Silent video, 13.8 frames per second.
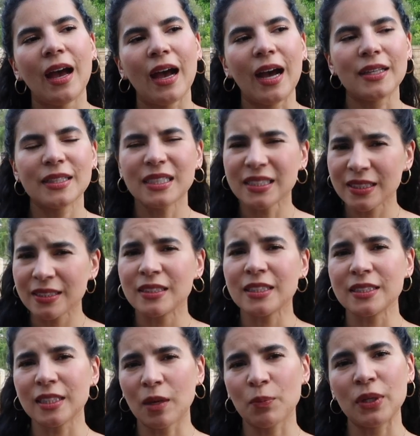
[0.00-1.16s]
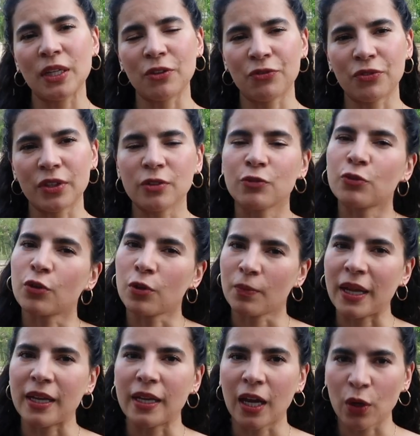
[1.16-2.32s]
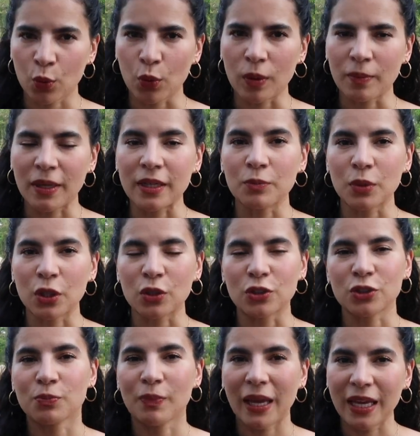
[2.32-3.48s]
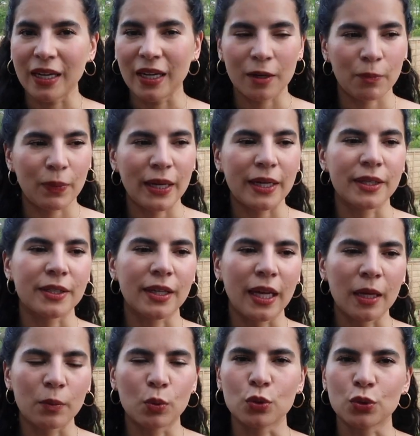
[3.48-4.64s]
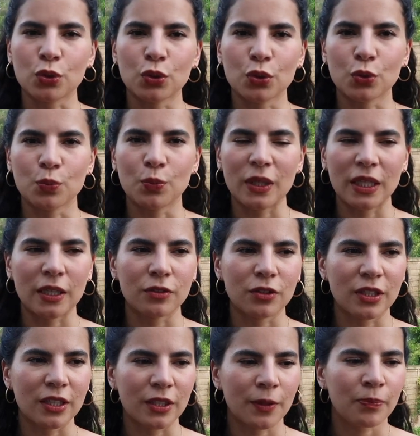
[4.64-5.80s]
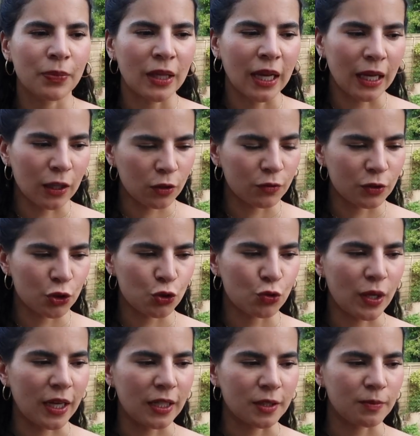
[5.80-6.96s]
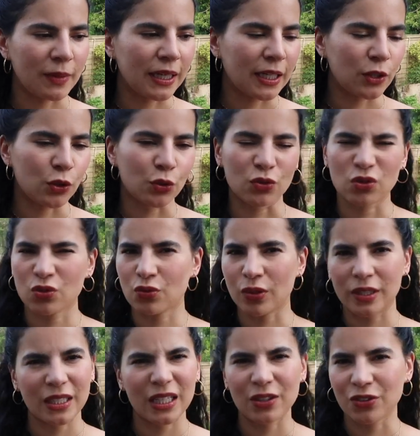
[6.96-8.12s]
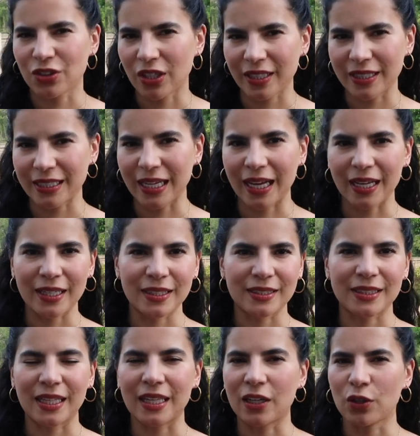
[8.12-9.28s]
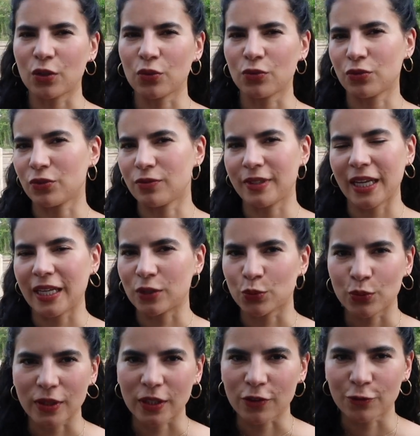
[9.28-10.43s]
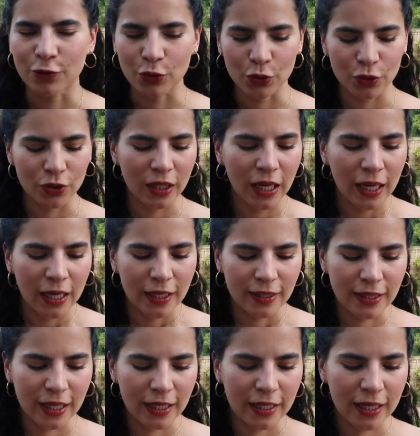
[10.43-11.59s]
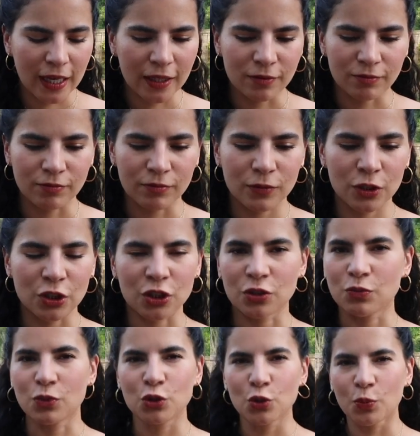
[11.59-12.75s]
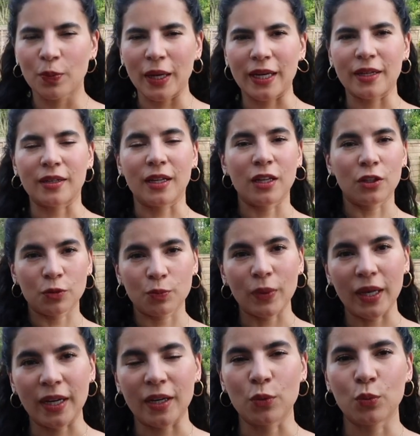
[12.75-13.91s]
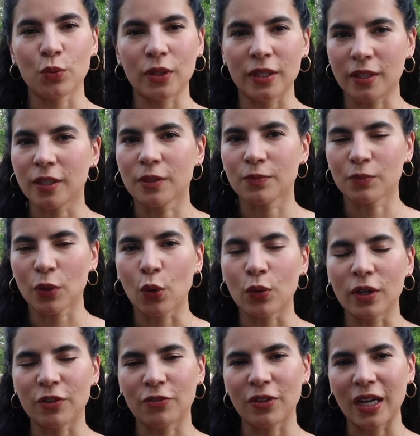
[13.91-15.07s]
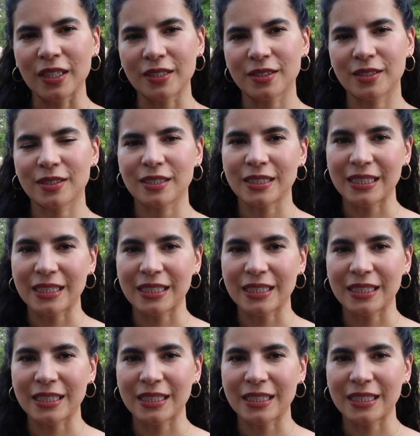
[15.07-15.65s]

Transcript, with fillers: uh, this this can be different for men and women because men are better able to be under a lot of stress men can do strict ketogenic diets they can go for days without food they can just do better a lot better with longer fasts